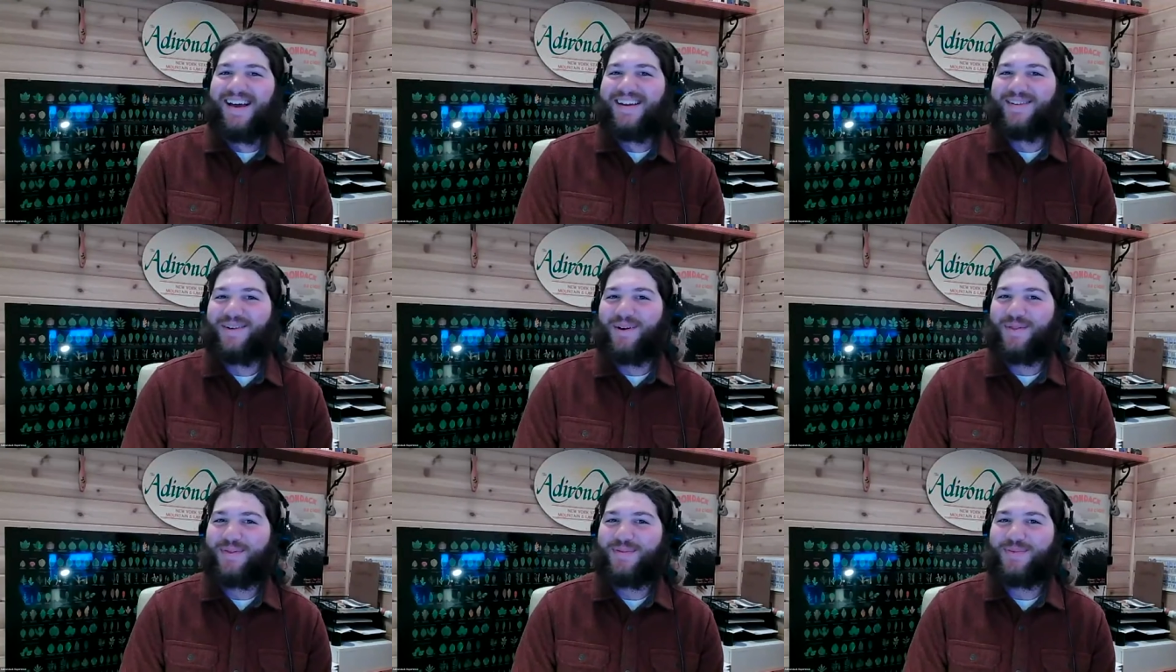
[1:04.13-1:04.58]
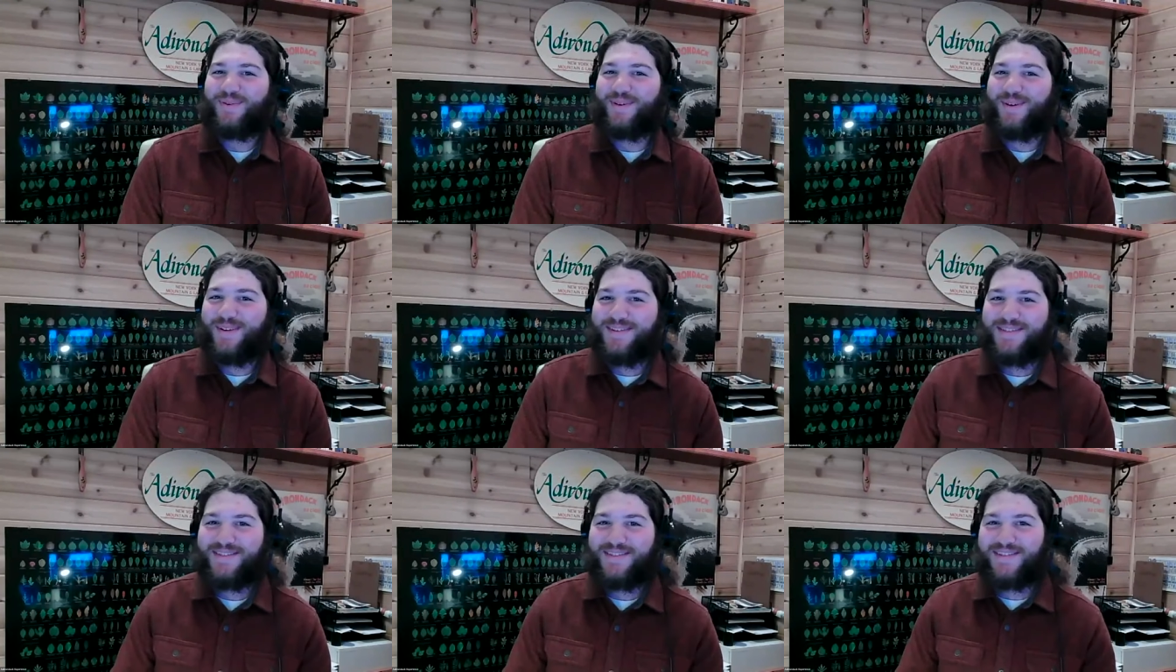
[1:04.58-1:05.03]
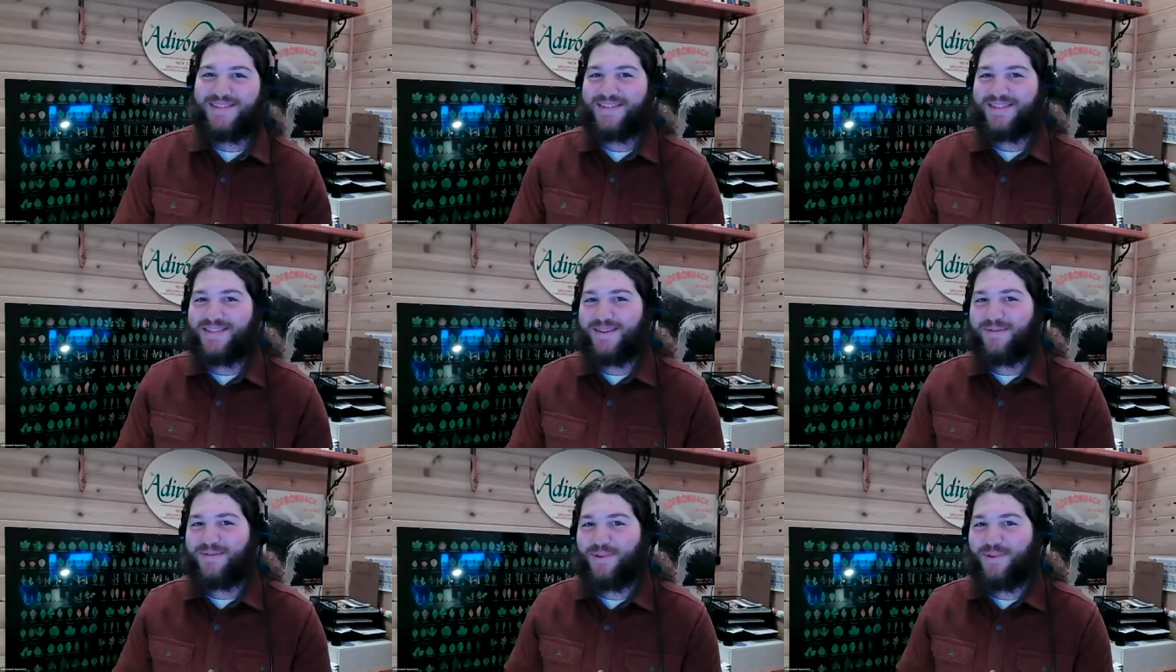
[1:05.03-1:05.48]
North Words
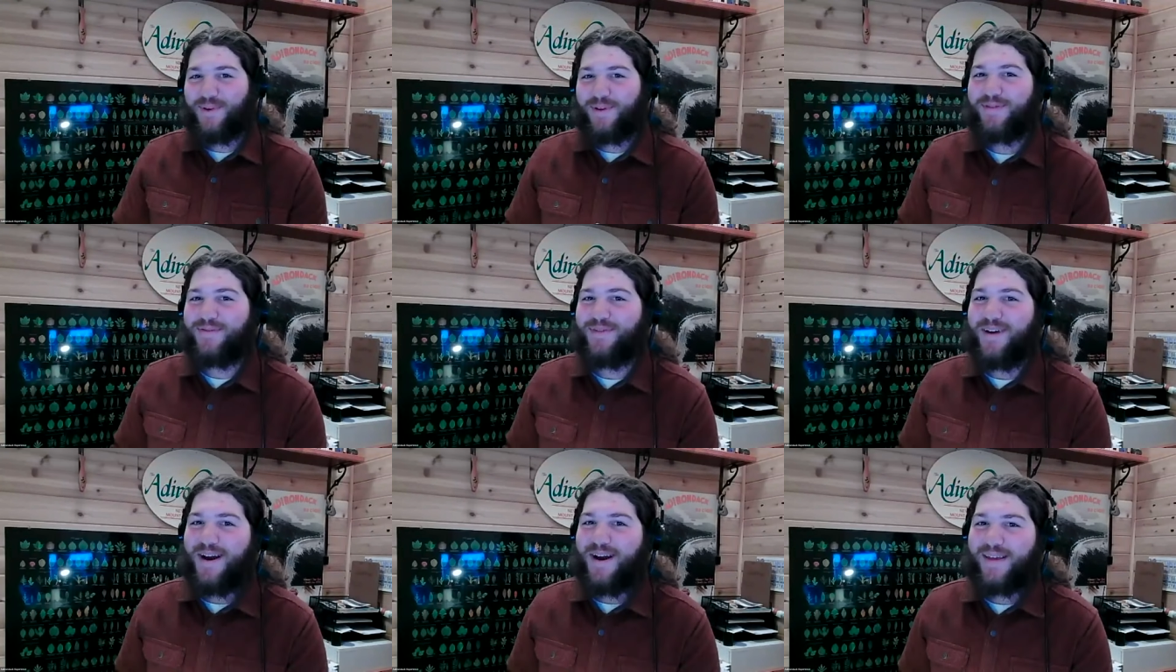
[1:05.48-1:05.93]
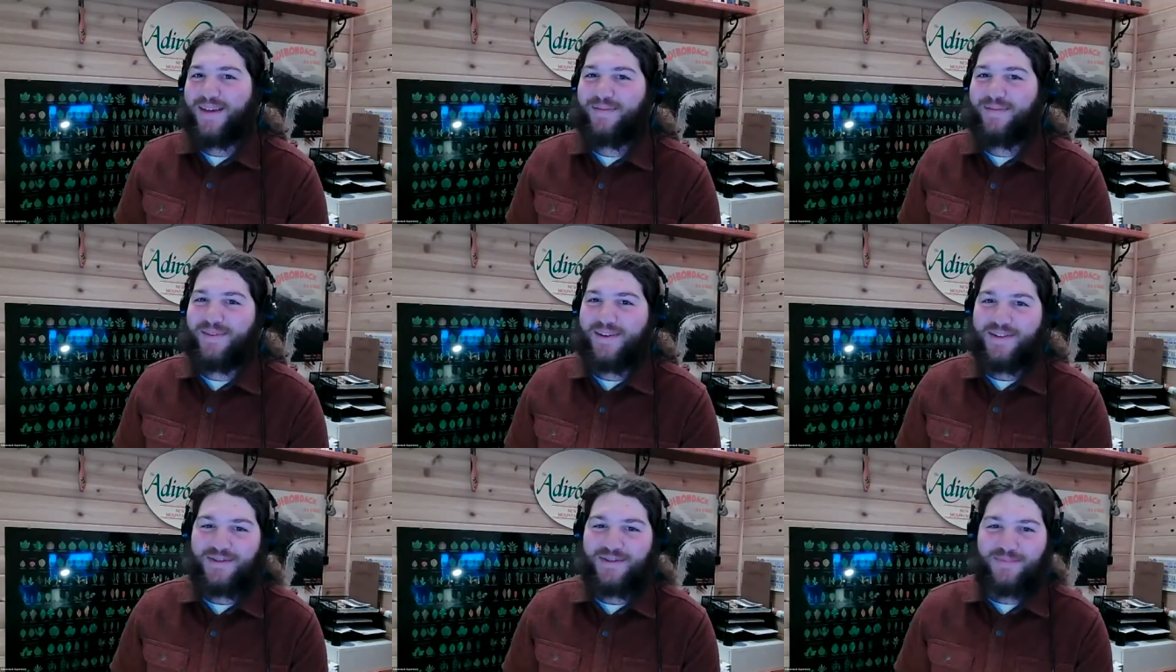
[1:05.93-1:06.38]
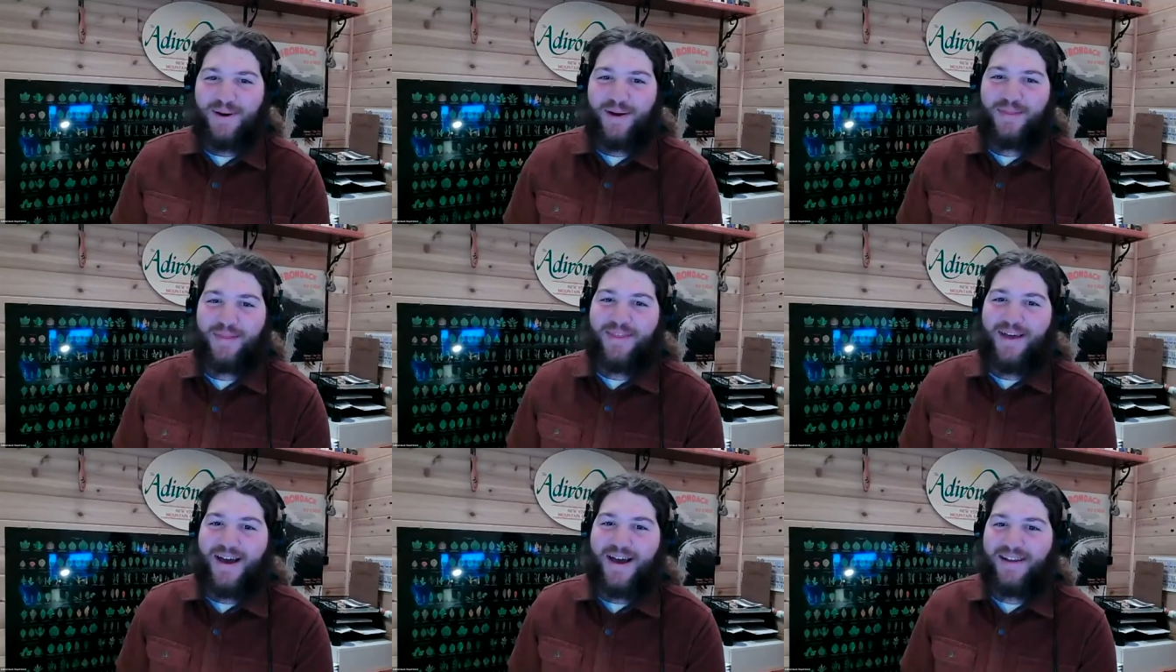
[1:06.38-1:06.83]
is the fourth Friday of each
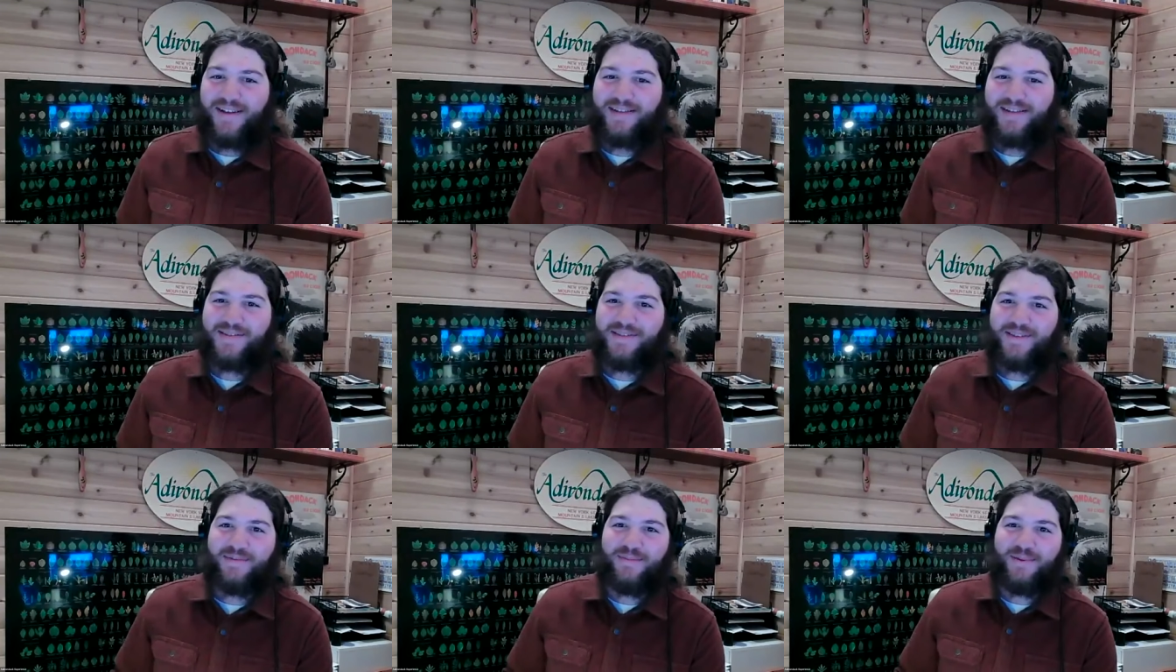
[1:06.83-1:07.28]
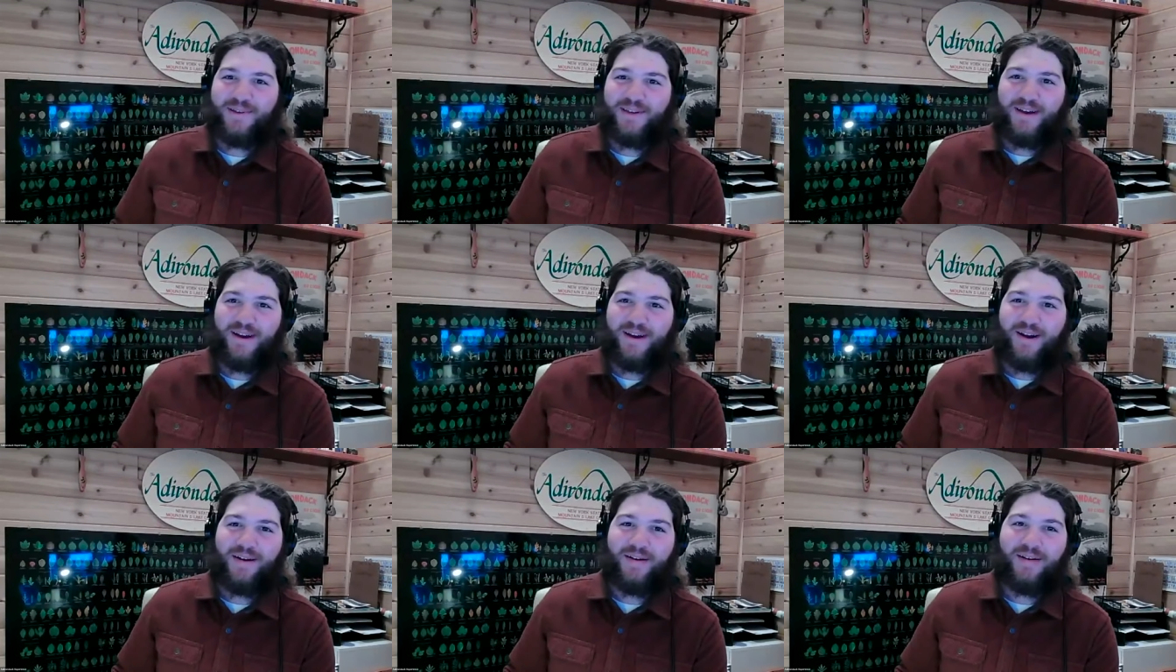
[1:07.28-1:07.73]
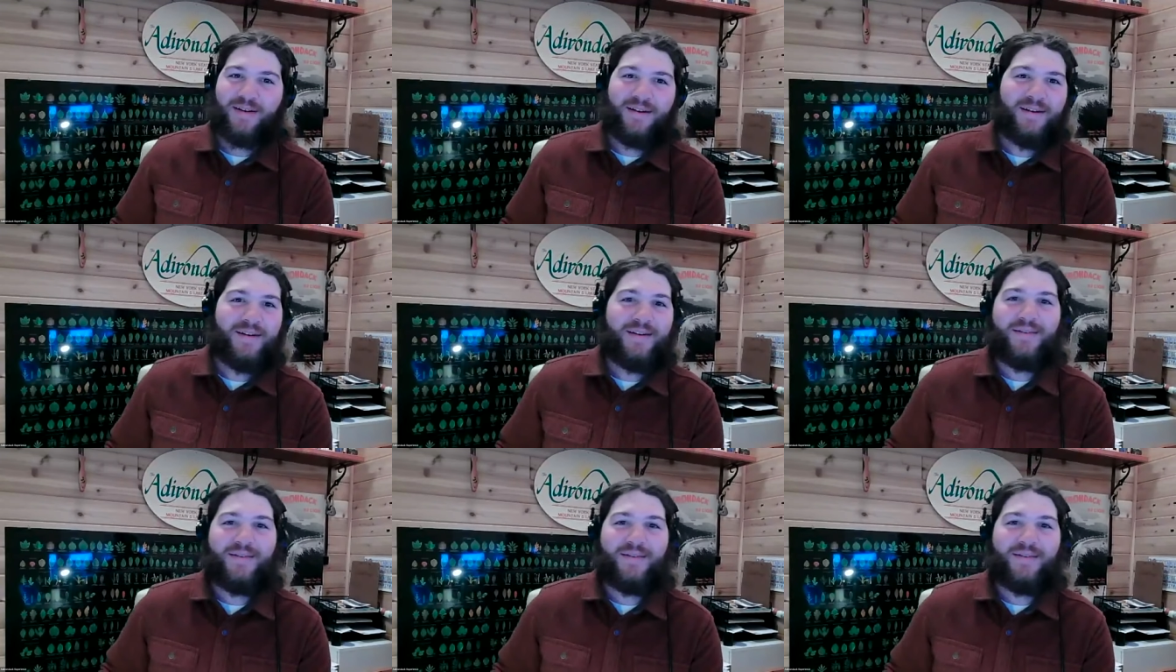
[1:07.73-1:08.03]
month on N C P R,